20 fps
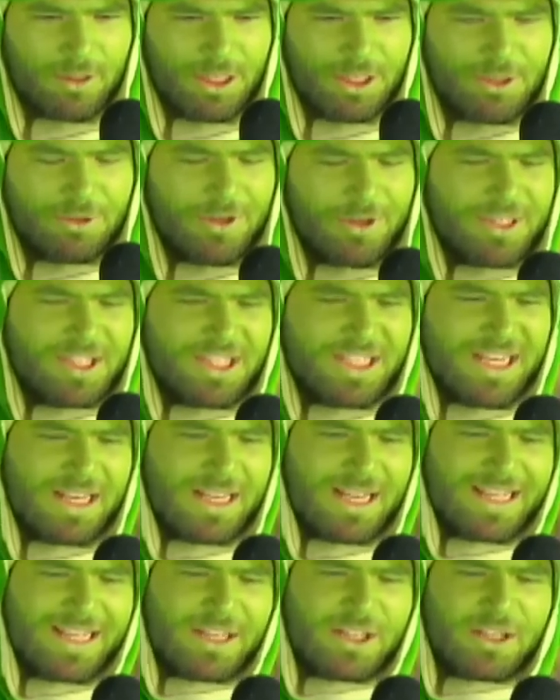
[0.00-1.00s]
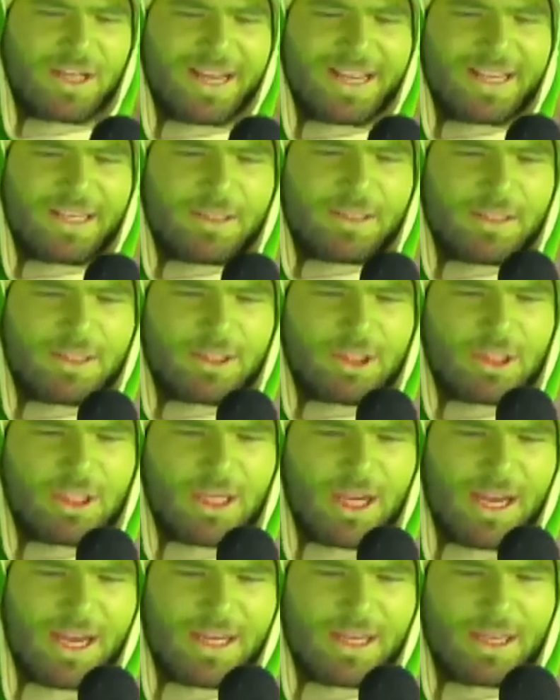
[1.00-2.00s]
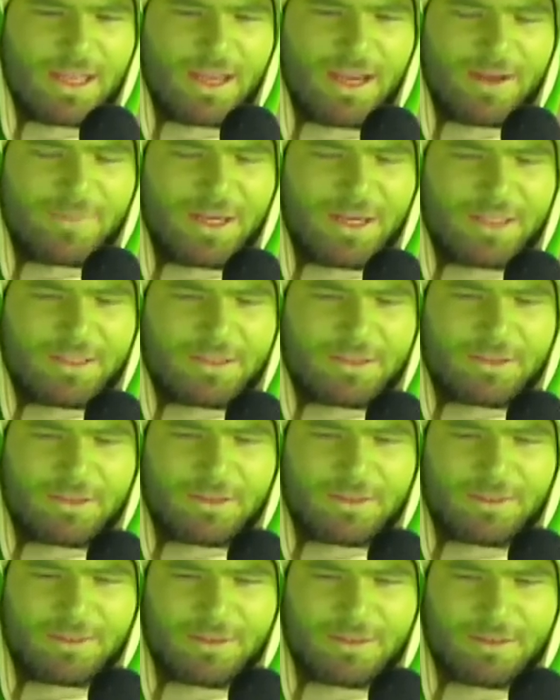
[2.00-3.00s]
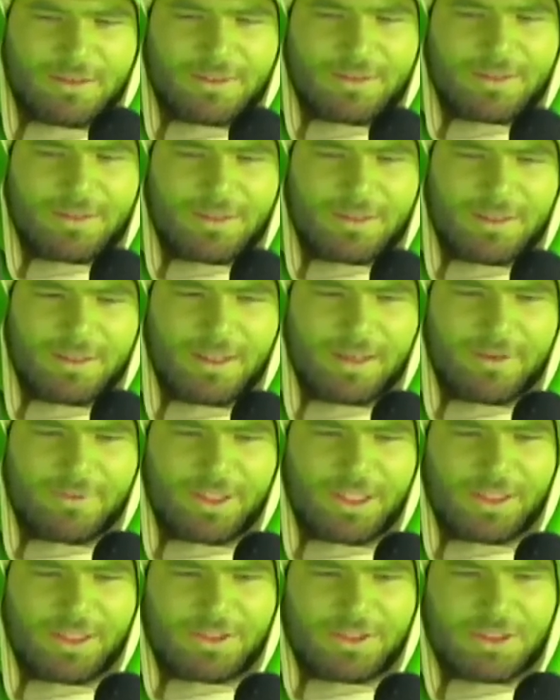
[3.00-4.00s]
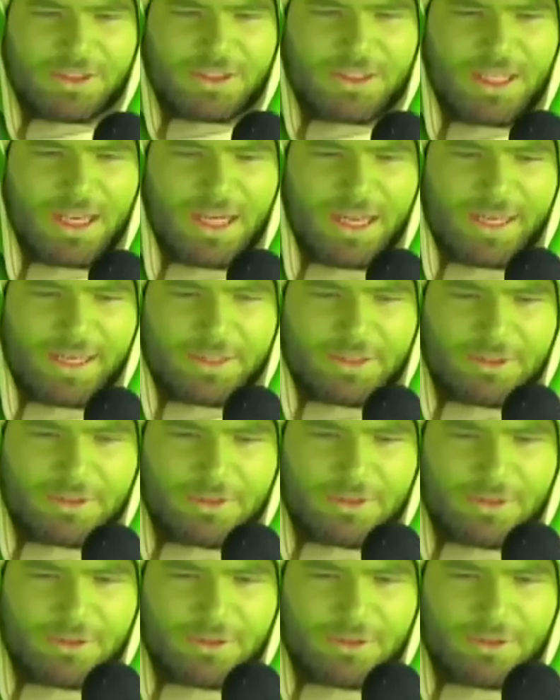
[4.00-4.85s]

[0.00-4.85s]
You don't sound... I mean, everything else aside,